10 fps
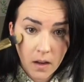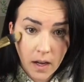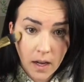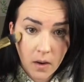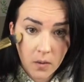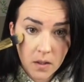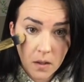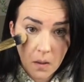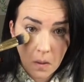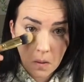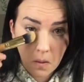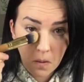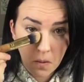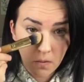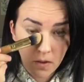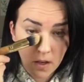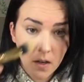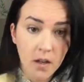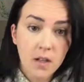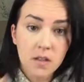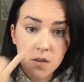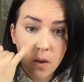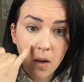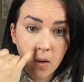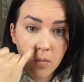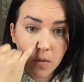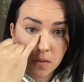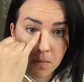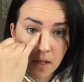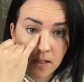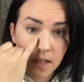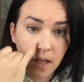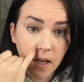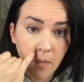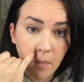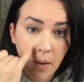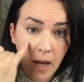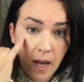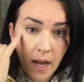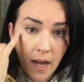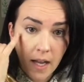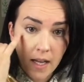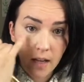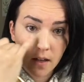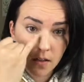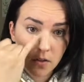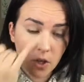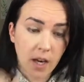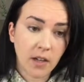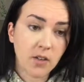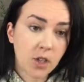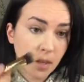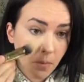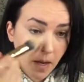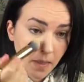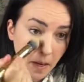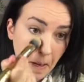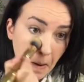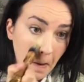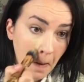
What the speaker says: out, over. So it almost makes like a pie triangle shape right there.